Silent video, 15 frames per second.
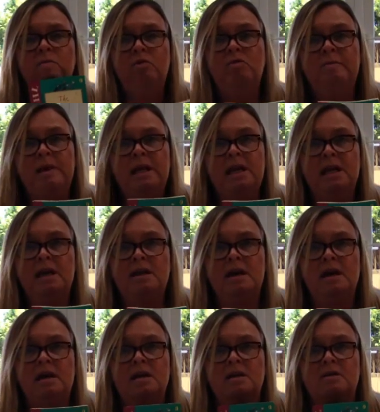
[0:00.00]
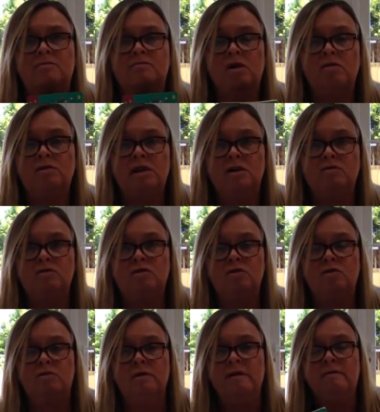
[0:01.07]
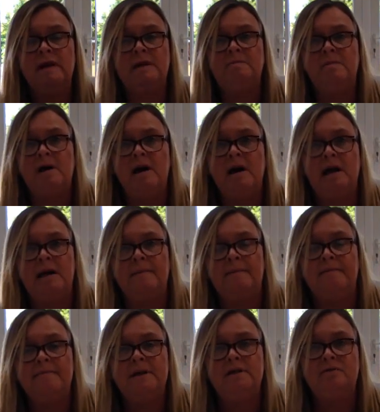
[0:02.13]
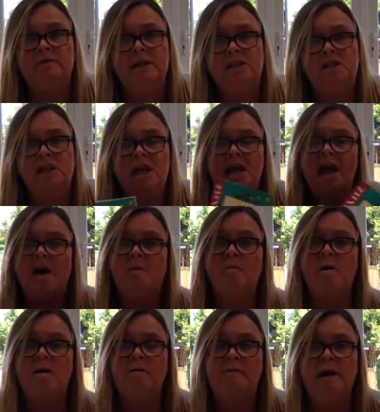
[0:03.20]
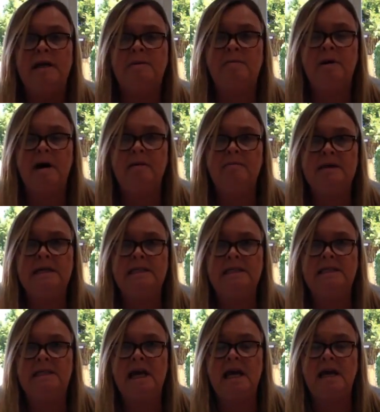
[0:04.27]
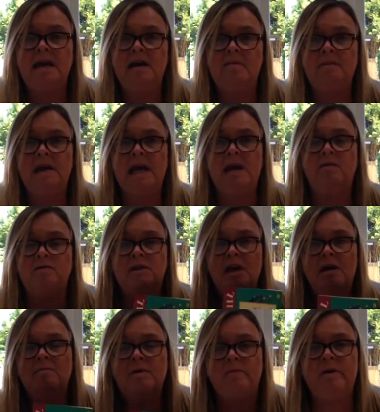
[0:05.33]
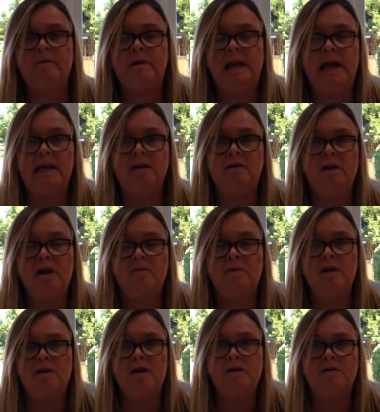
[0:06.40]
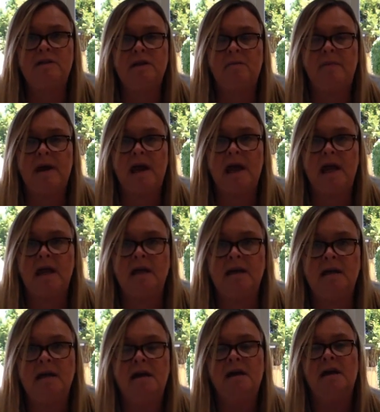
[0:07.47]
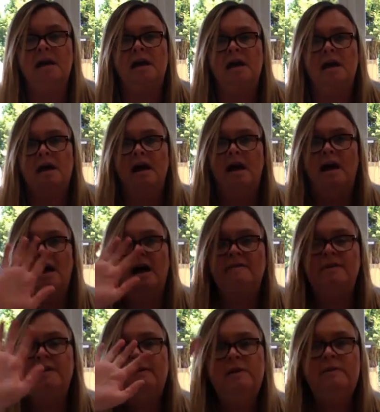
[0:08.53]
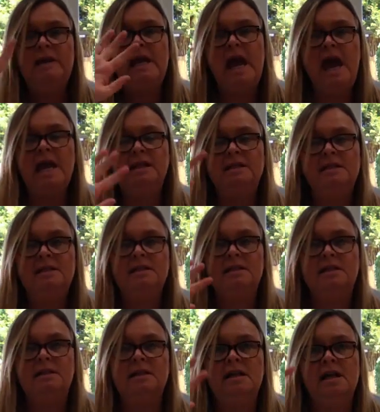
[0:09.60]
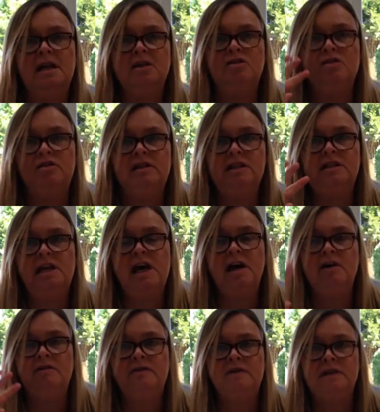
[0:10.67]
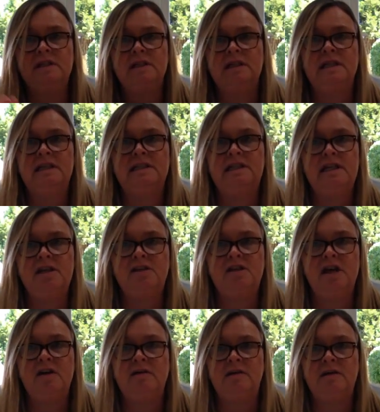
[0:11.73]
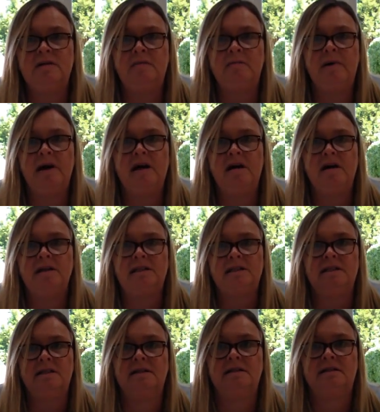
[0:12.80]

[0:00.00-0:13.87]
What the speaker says: will be another Roald Dahl story read by Miss Ritchie and one read by Miss Day coming out, but we will let you know when those appear. Have a lovely weekend. Enjoy yourselves. See you soon. Bye guys.